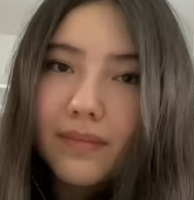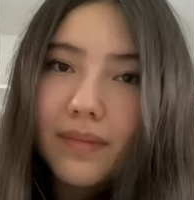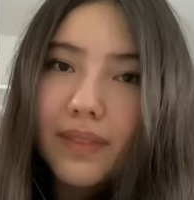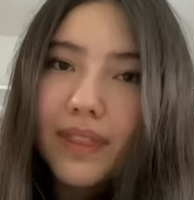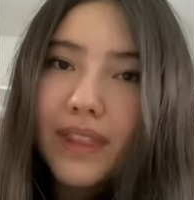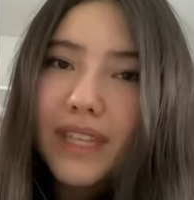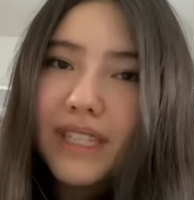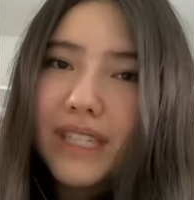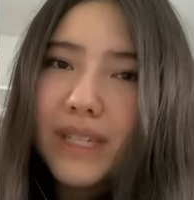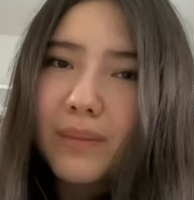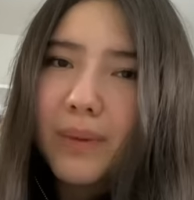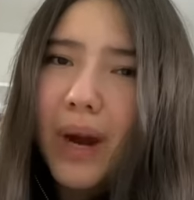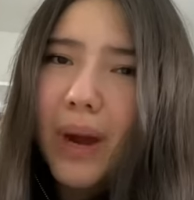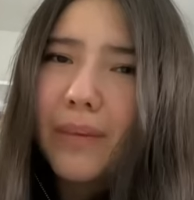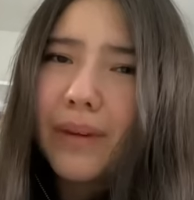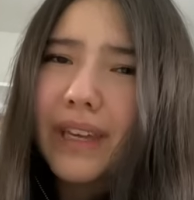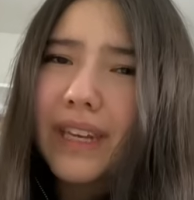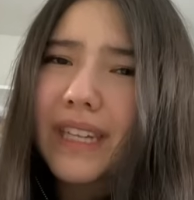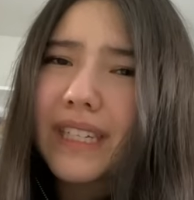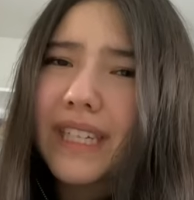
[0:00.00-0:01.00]
This is
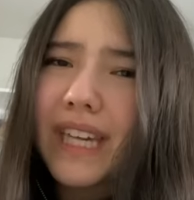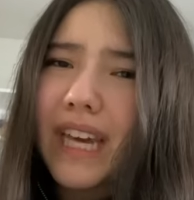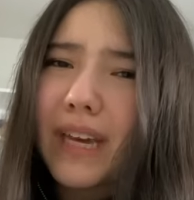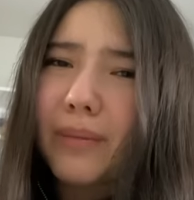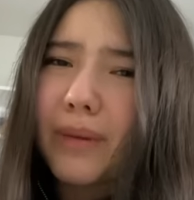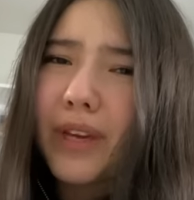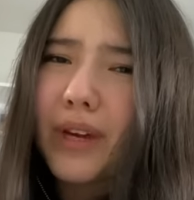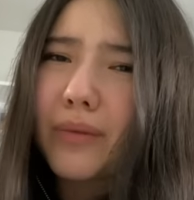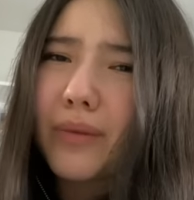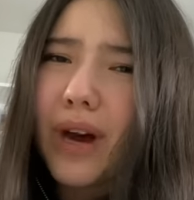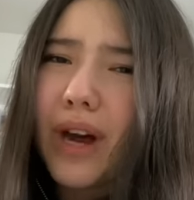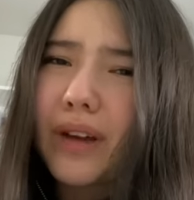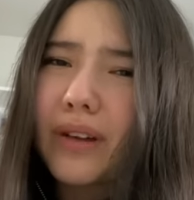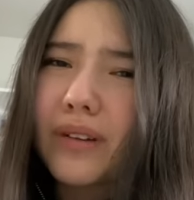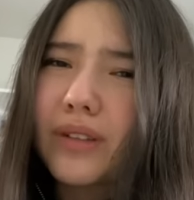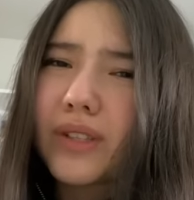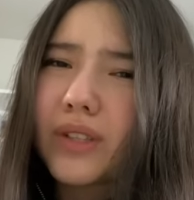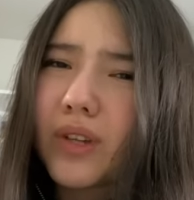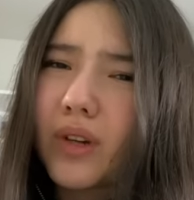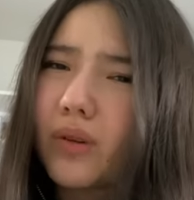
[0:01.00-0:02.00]
probably gonna take me a while,
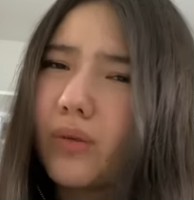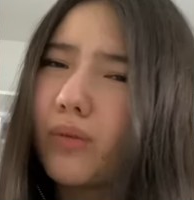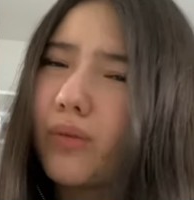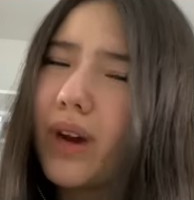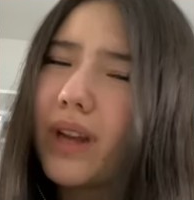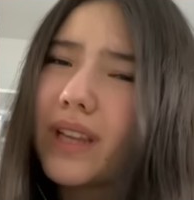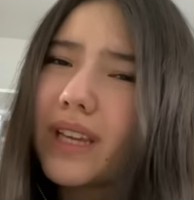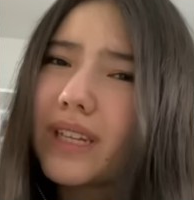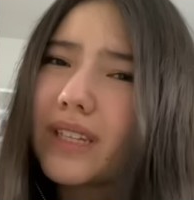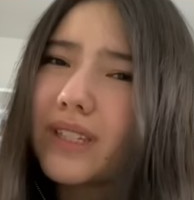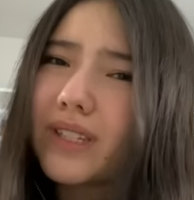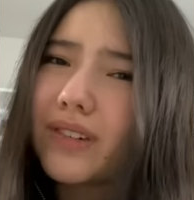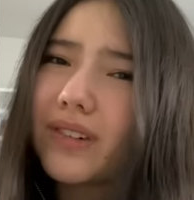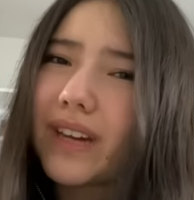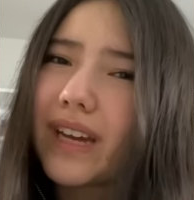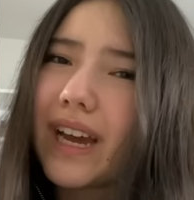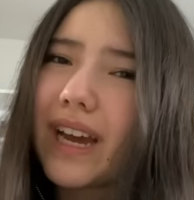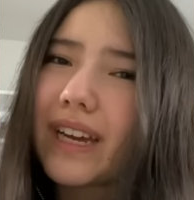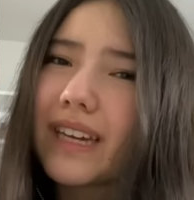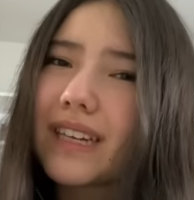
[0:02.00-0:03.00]
so while I do
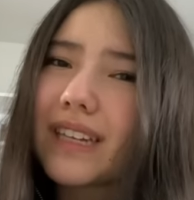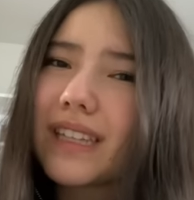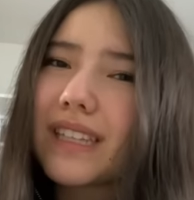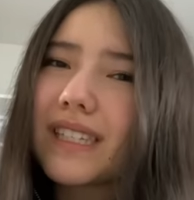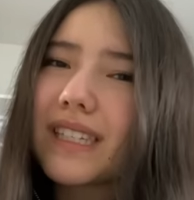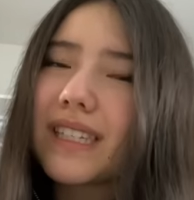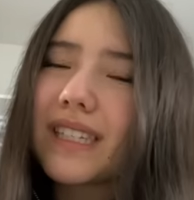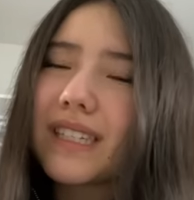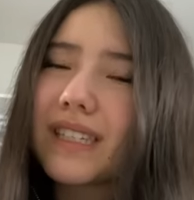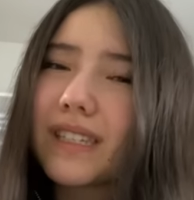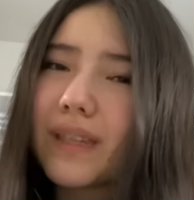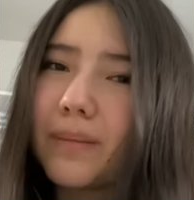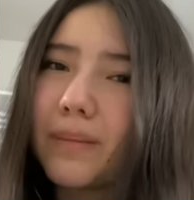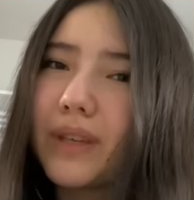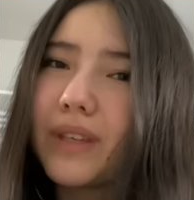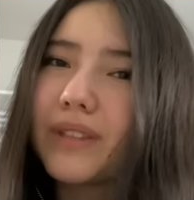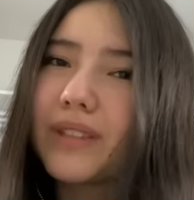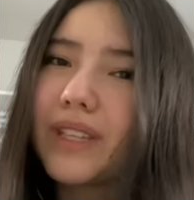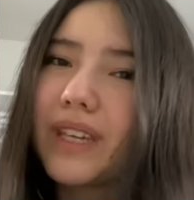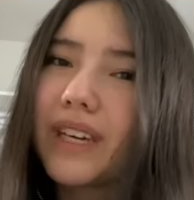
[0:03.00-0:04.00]
it, I'm gonna listen to some
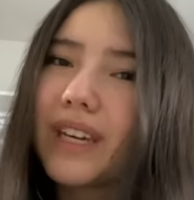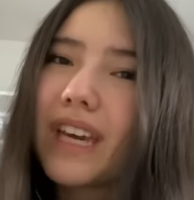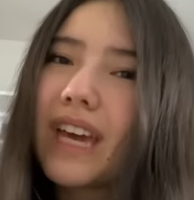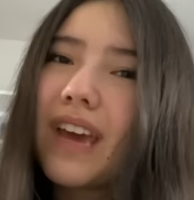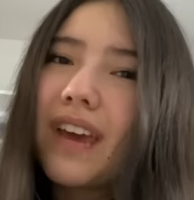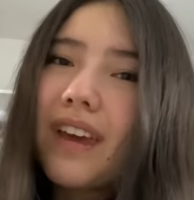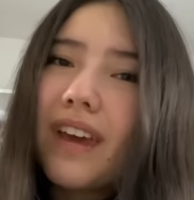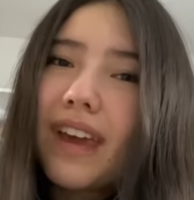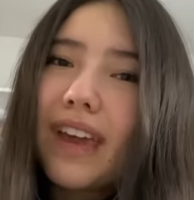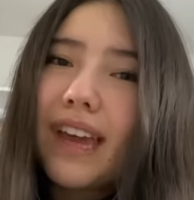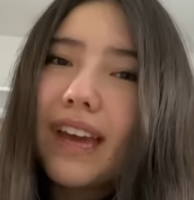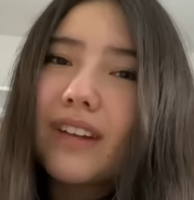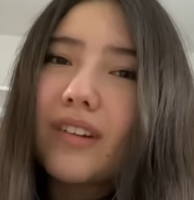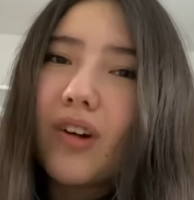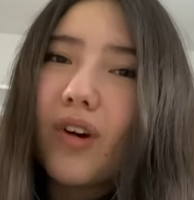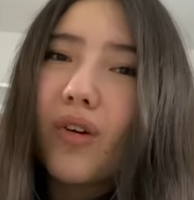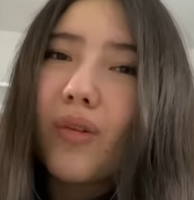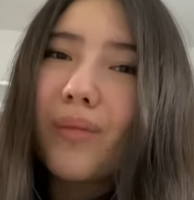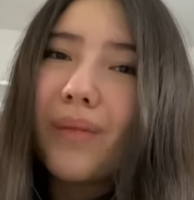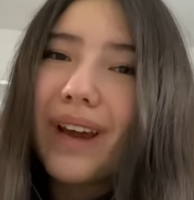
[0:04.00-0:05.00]
music. And
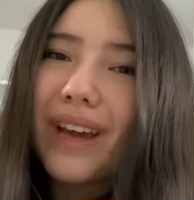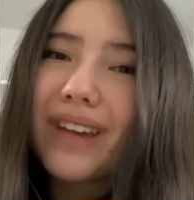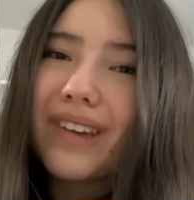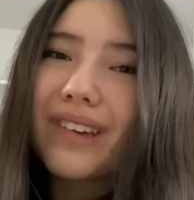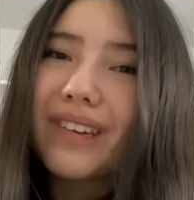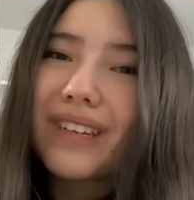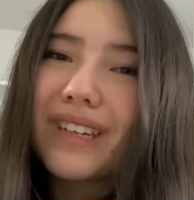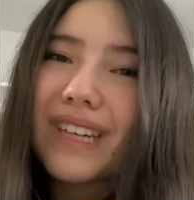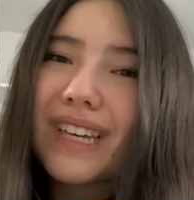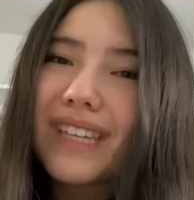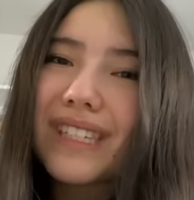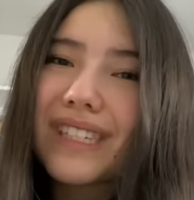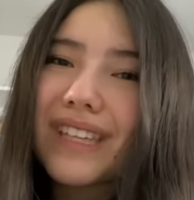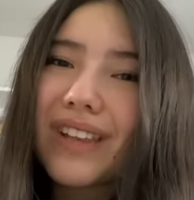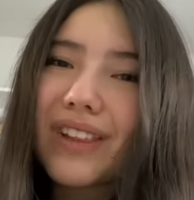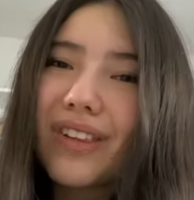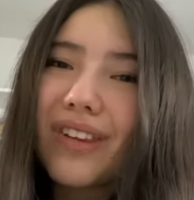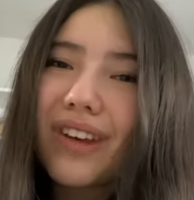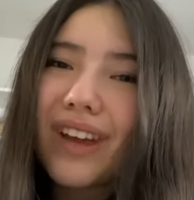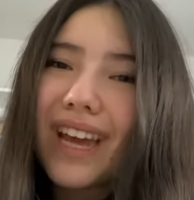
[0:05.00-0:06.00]
oh my goodness,
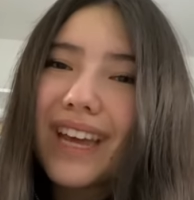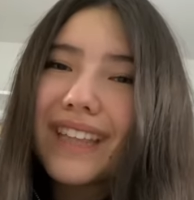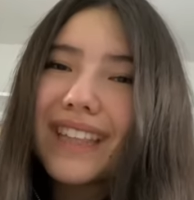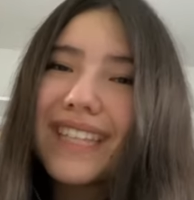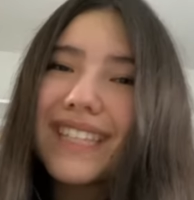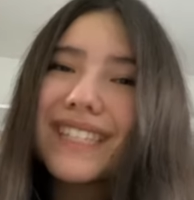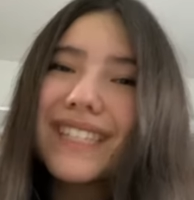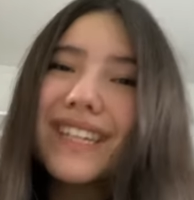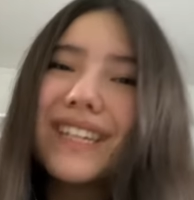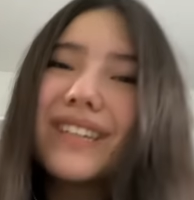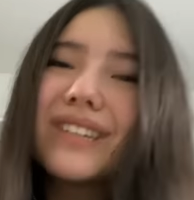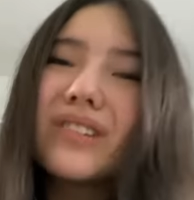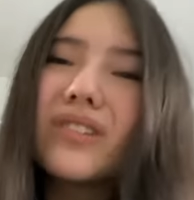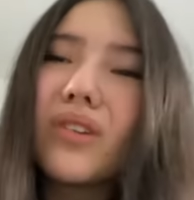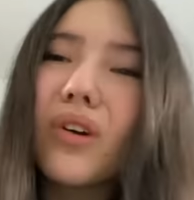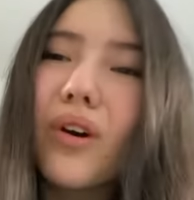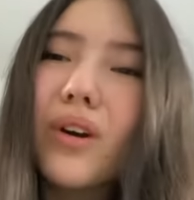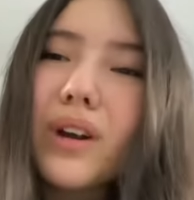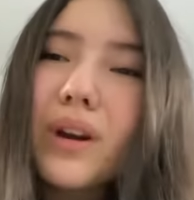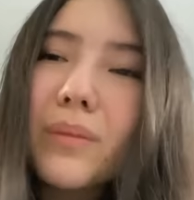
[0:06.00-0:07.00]
look at this
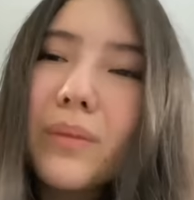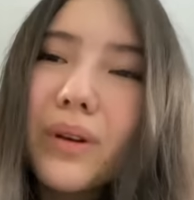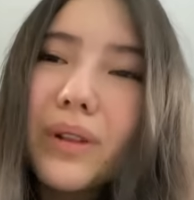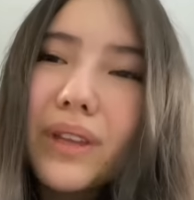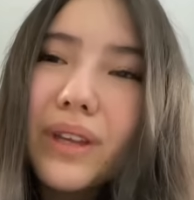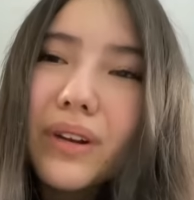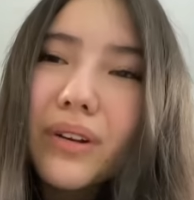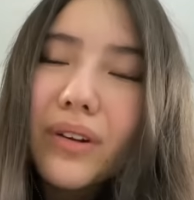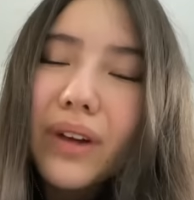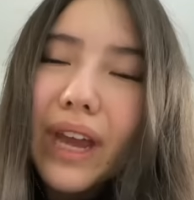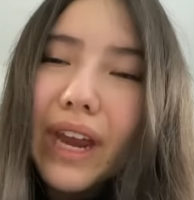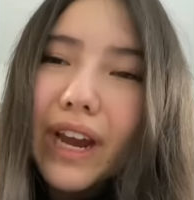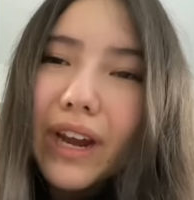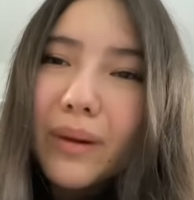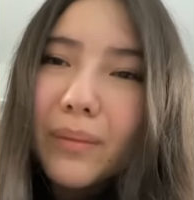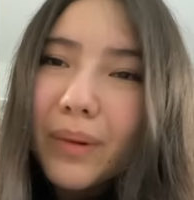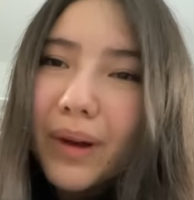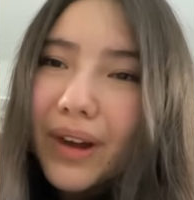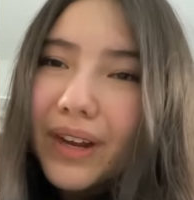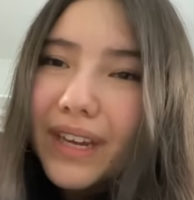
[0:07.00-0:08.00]
adorable little
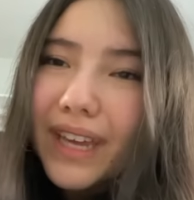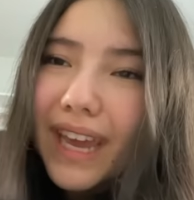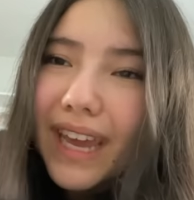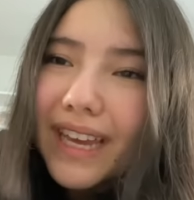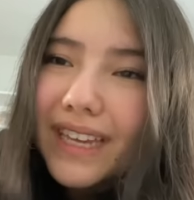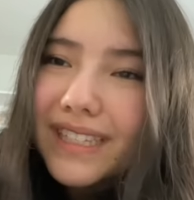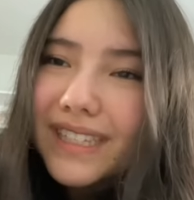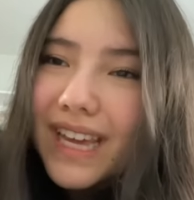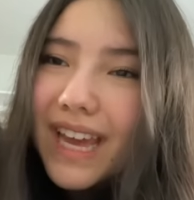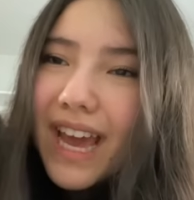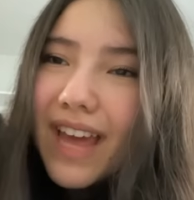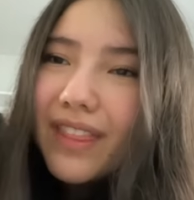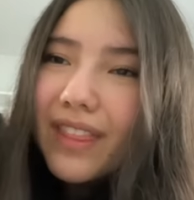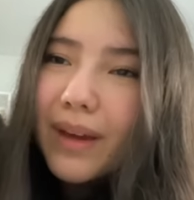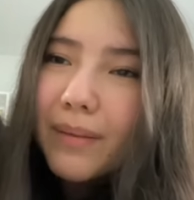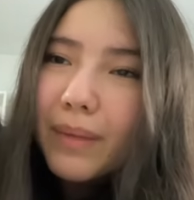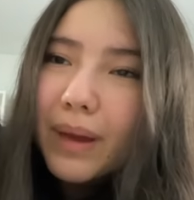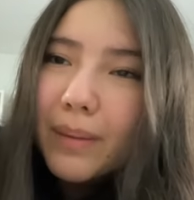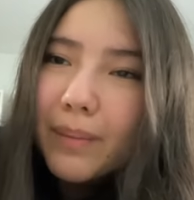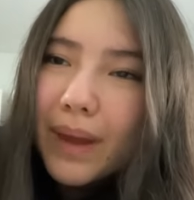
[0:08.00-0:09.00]
AirPod case that
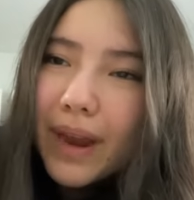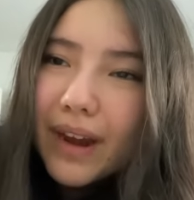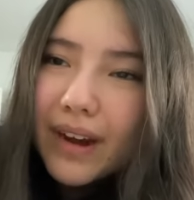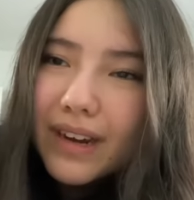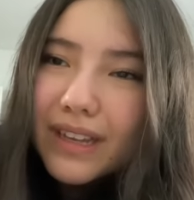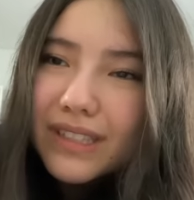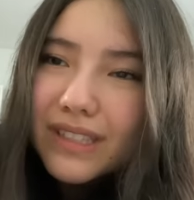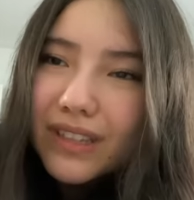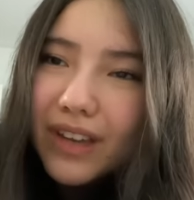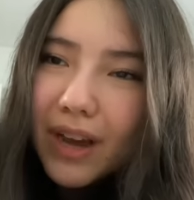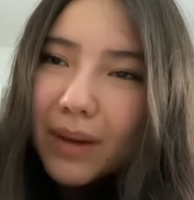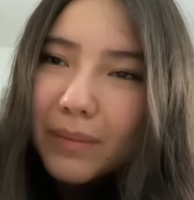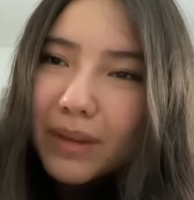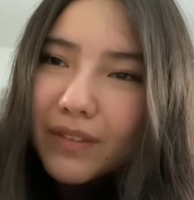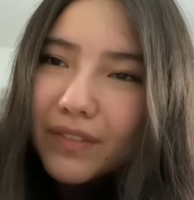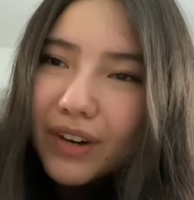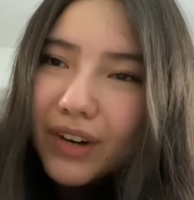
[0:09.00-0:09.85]
my parents got me for